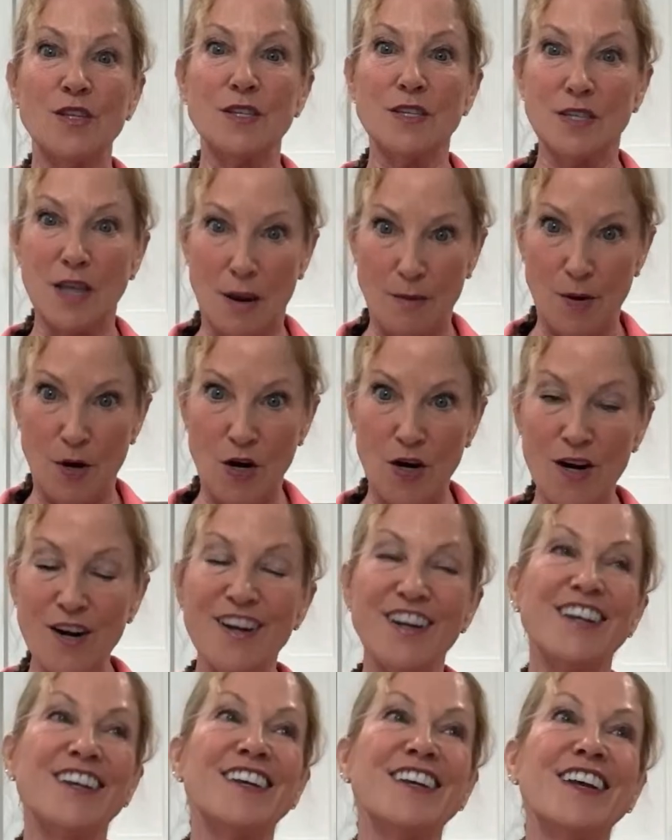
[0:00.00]
summer.
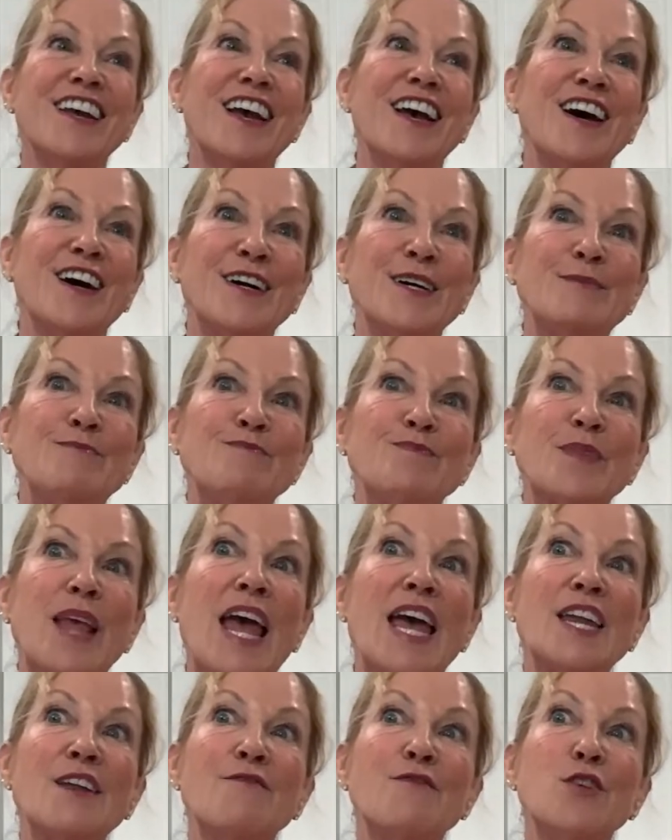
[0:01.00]
And
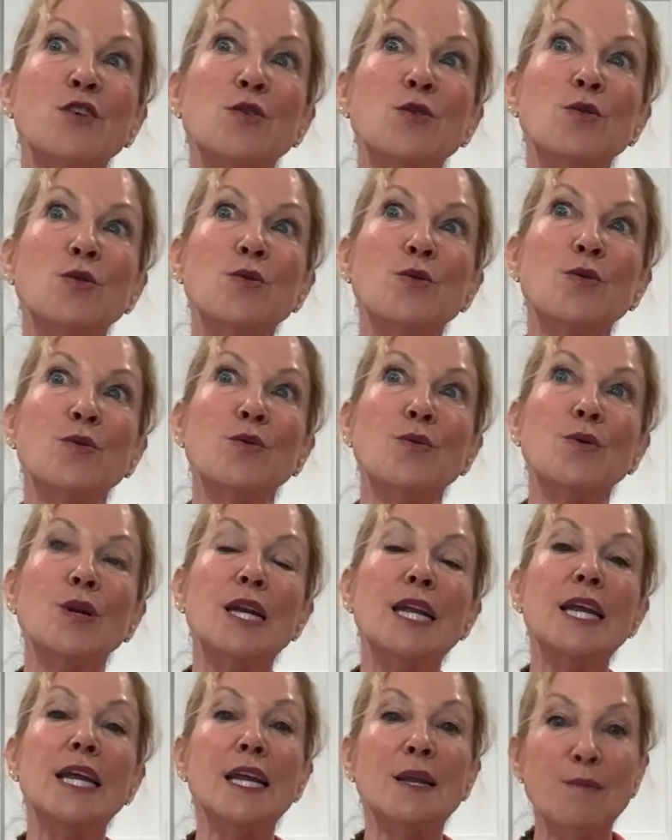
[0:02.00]
if you
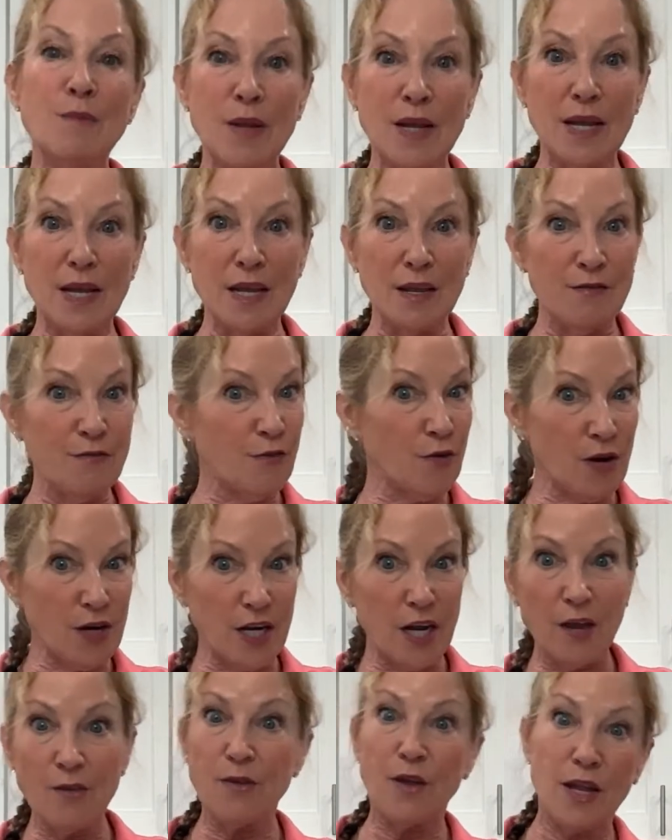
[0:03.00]
need me for any
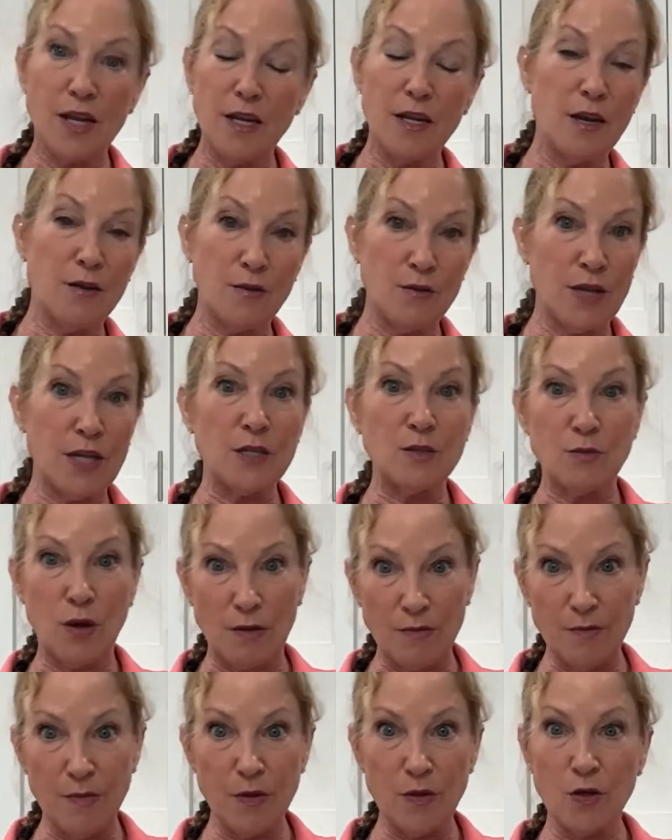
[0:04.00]
other things,
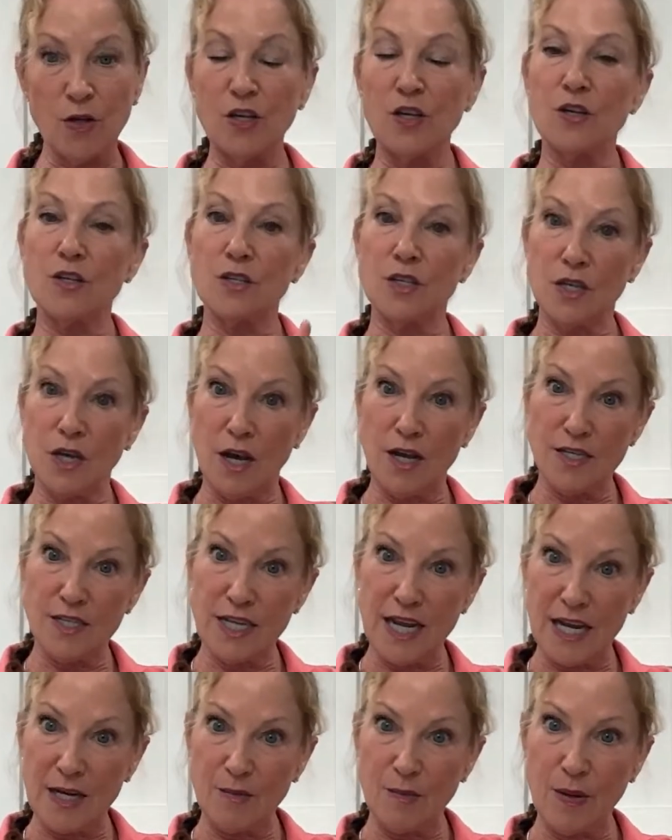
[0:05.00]
Robin Miller Cooks, the
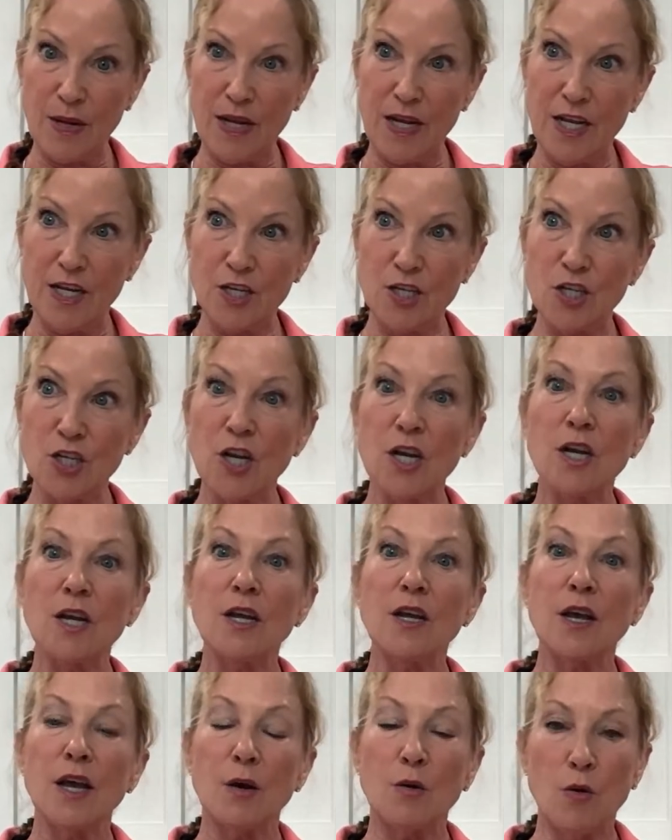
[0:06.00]
contact page,
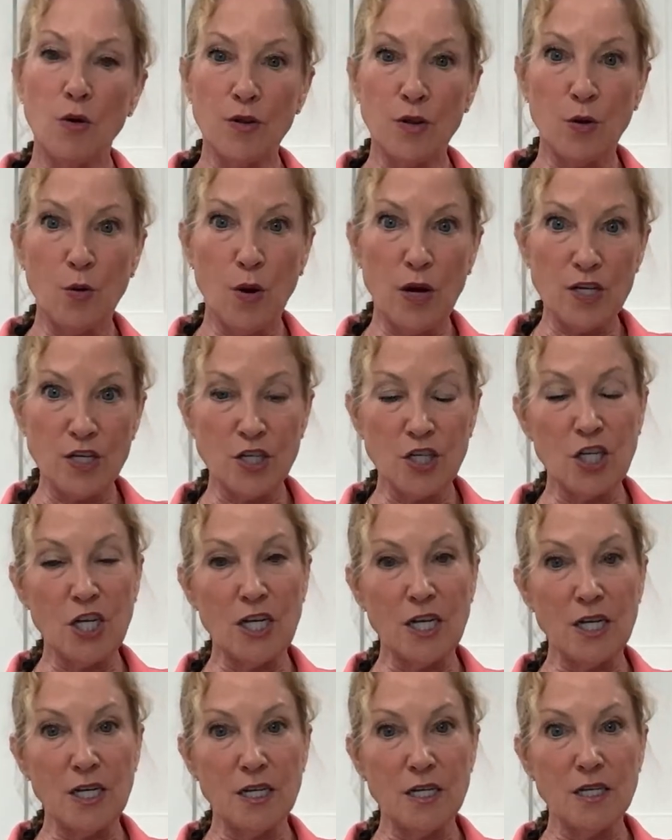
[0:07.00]
or the
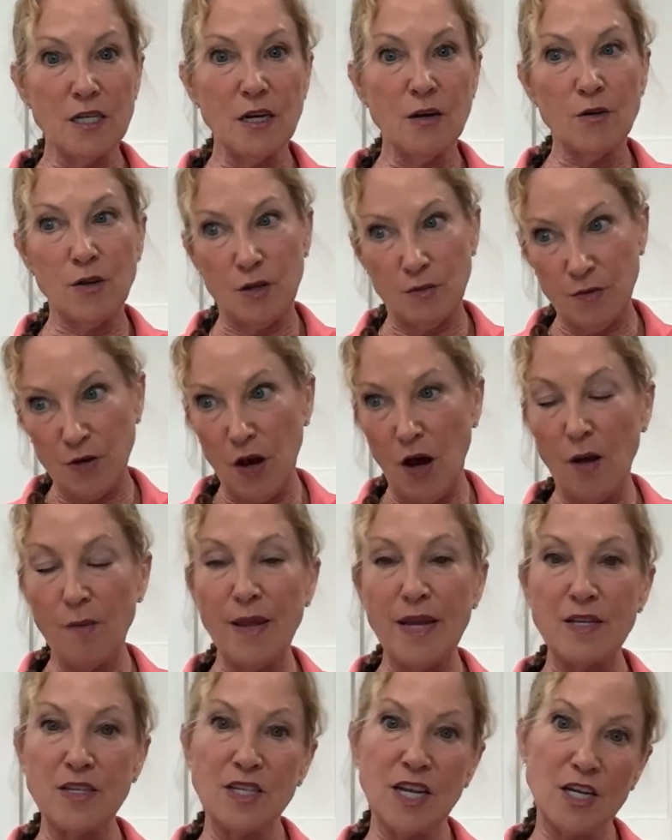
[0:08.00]
question or the
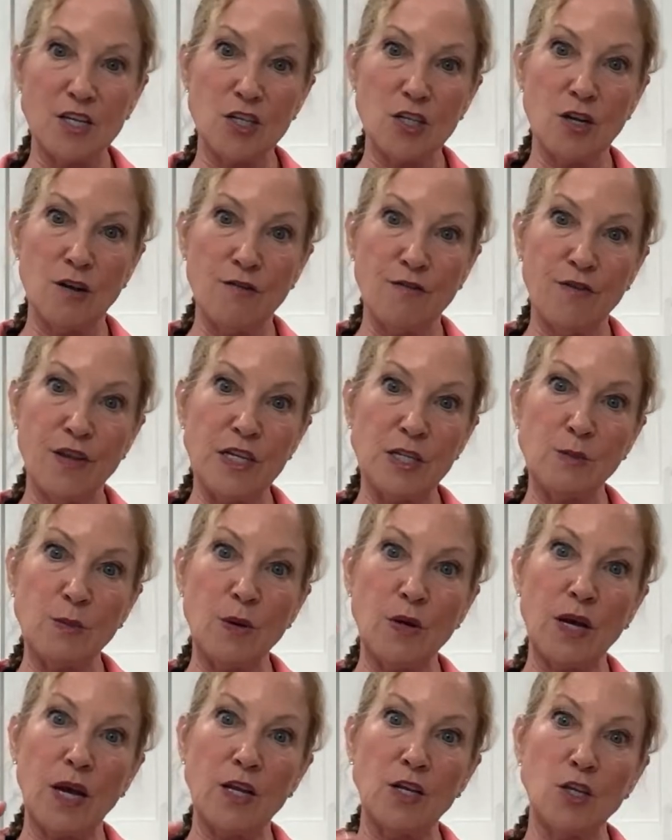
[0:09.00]
comment section of Facebook
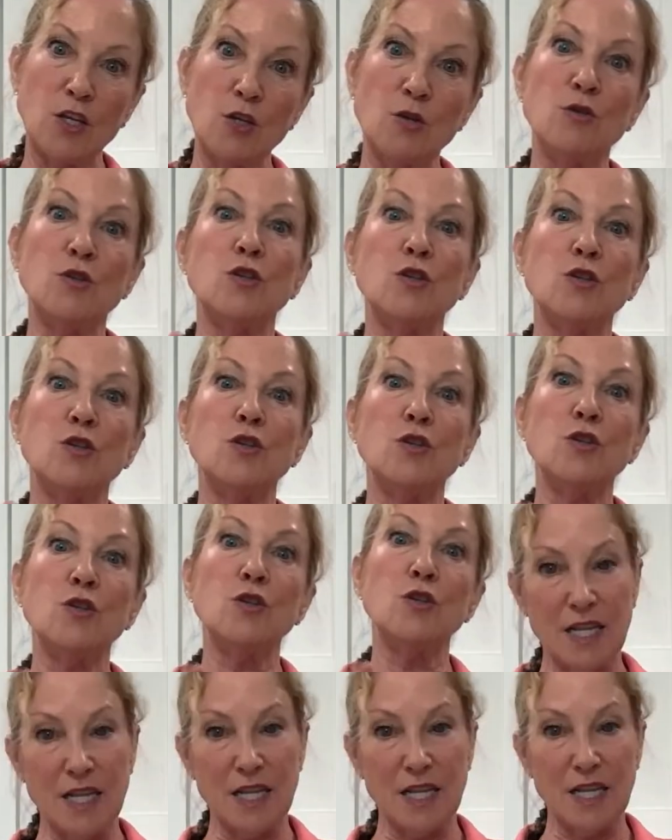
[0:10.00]
and YouTube
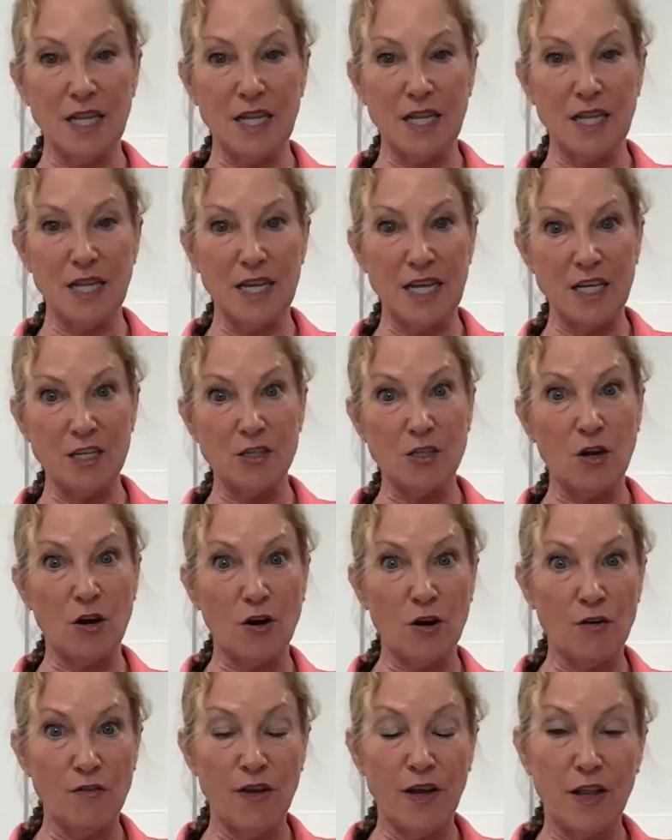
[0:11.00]
once these links
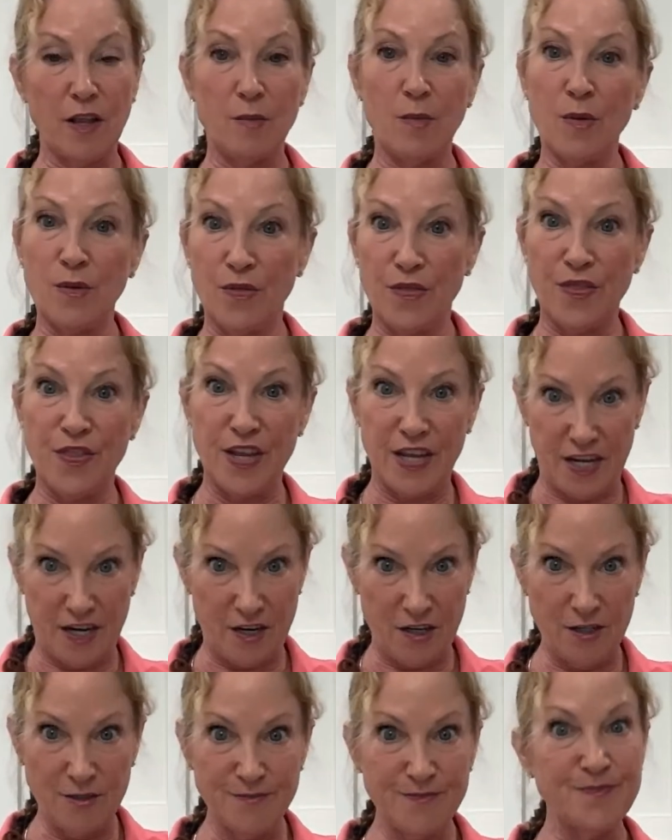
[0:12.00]
are available
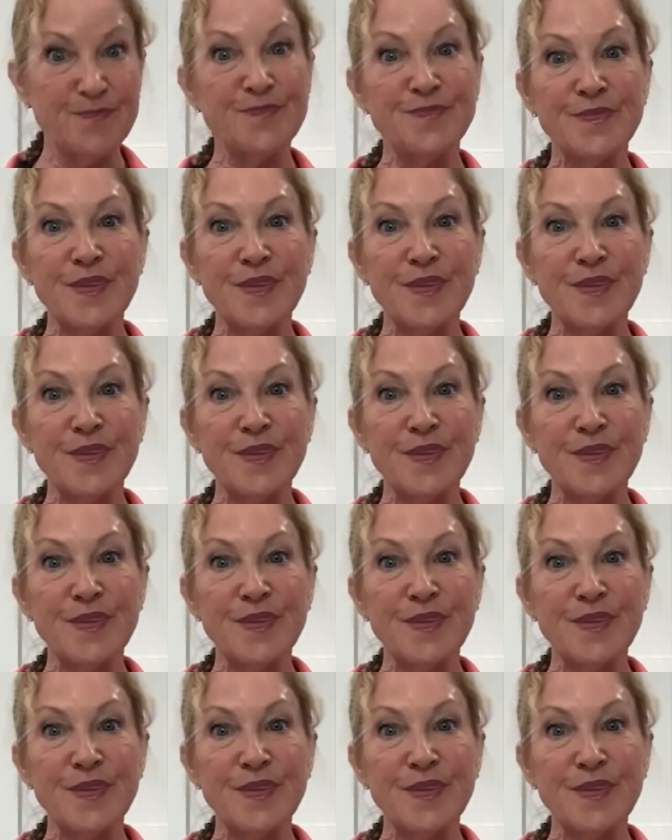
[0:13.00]
there.